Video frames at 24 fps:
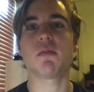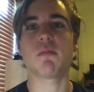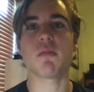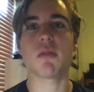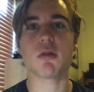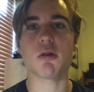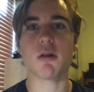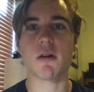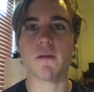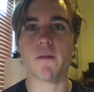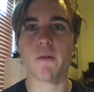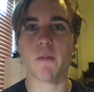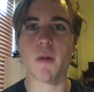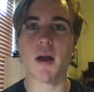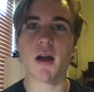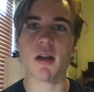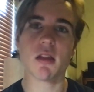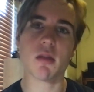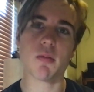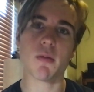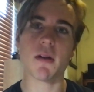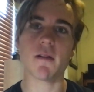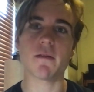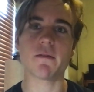Sort of reminds
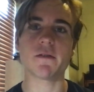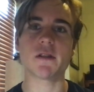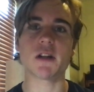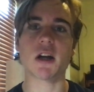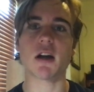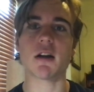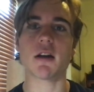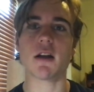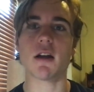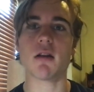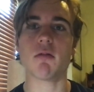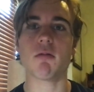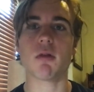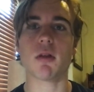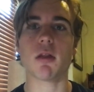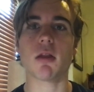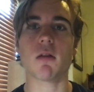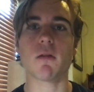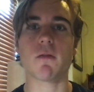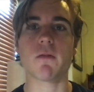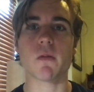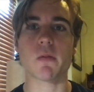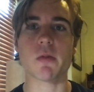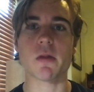me of John Entwistle
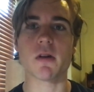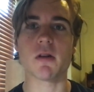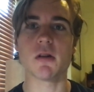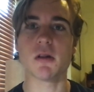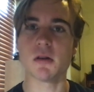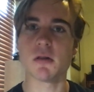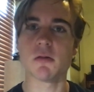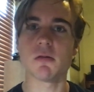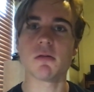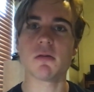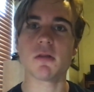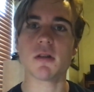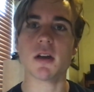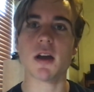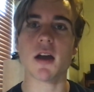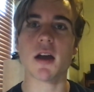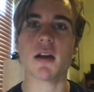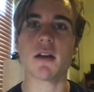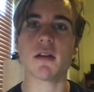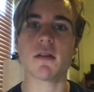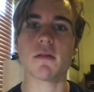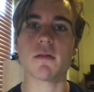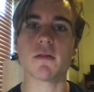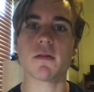from The Who, kind
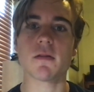of